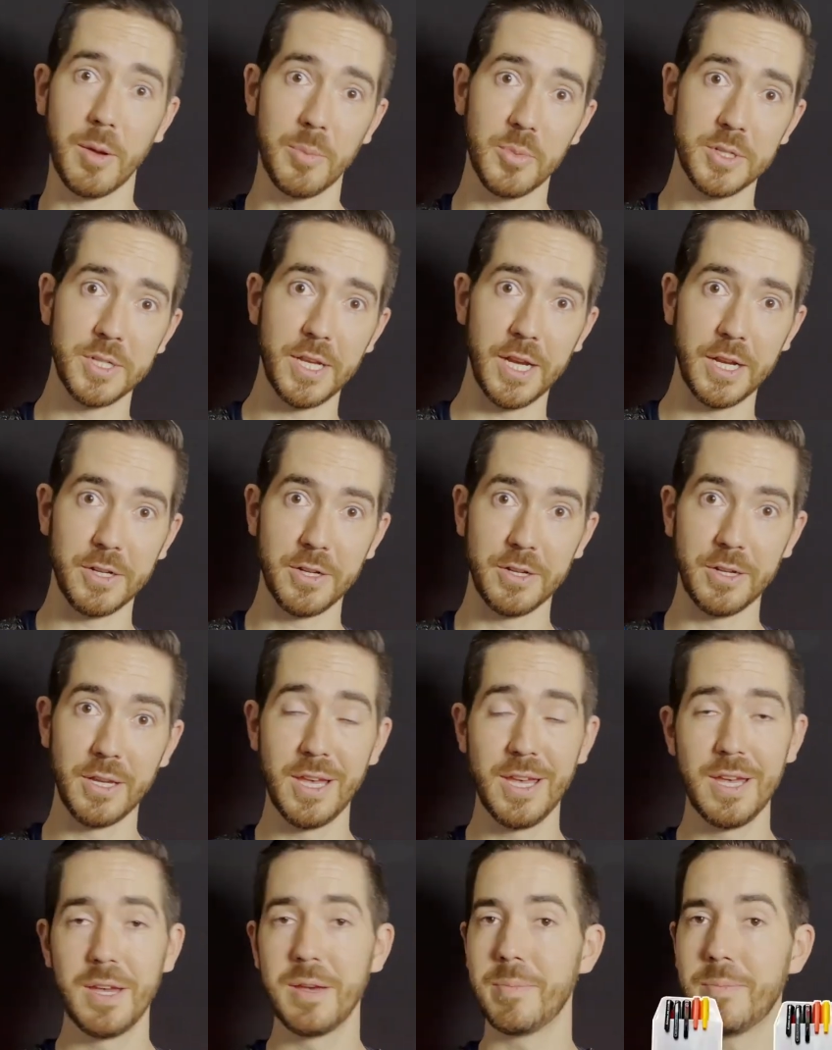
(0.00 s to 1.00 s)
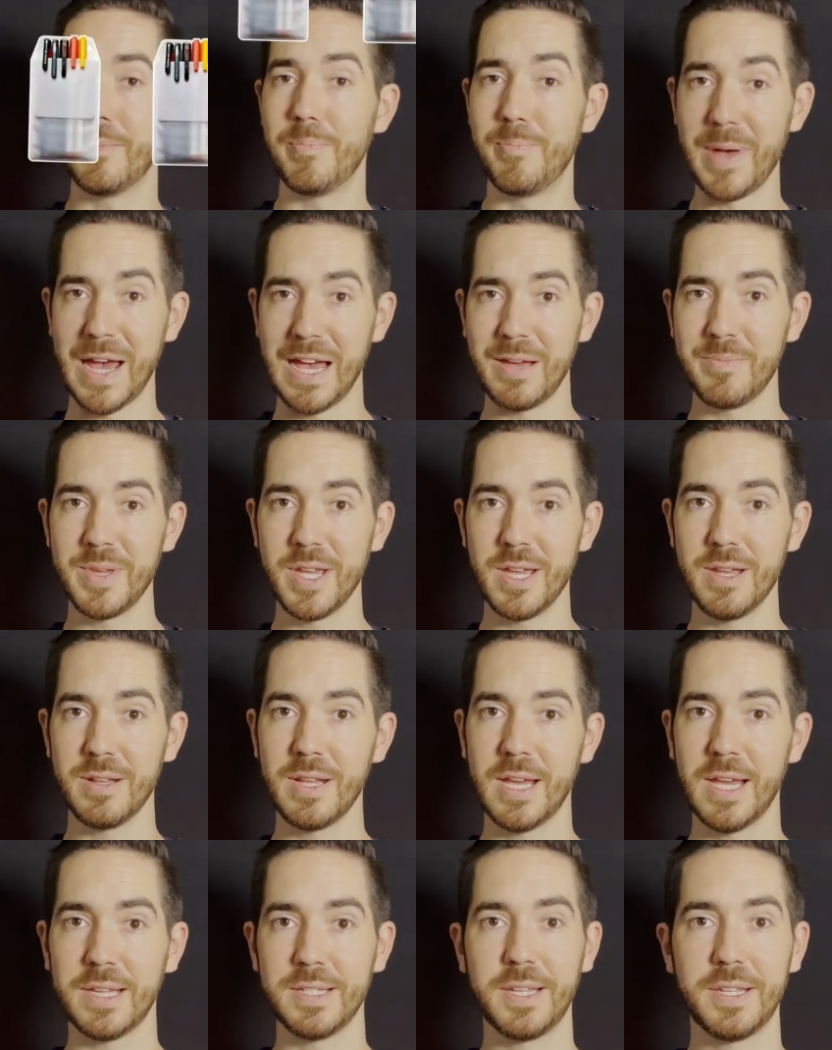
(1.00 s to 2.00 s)
protector. Batman
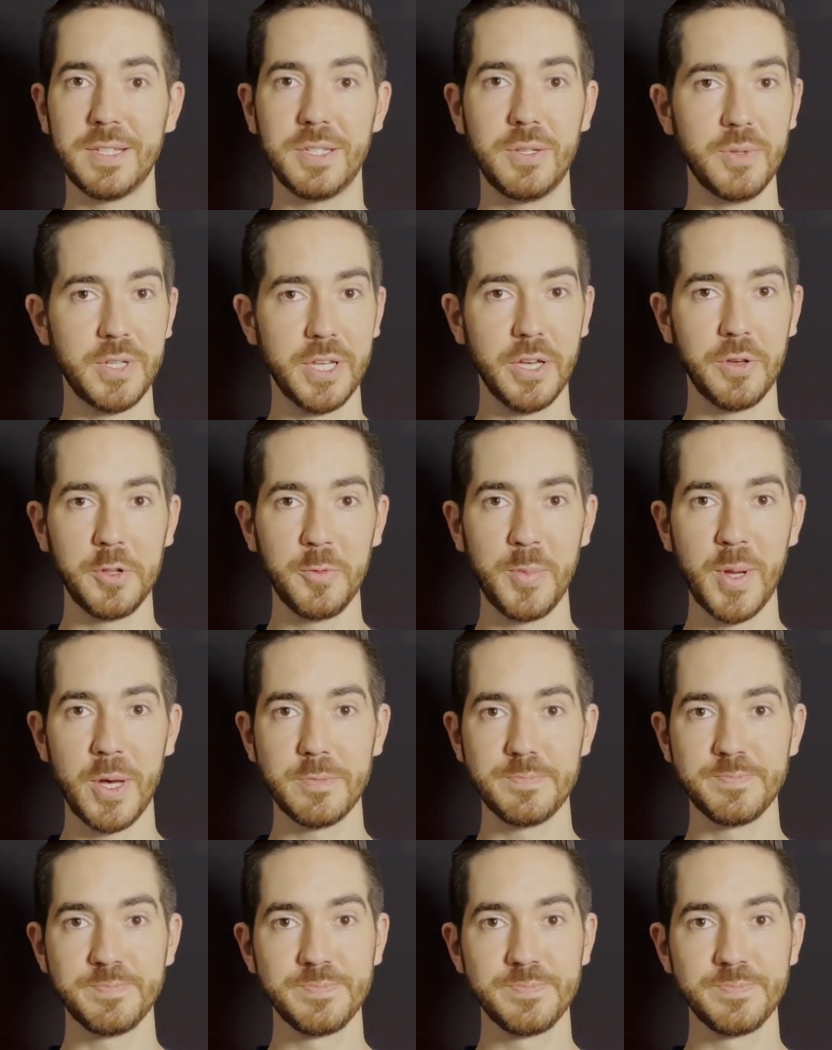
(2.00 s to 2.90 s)
has his utility belt.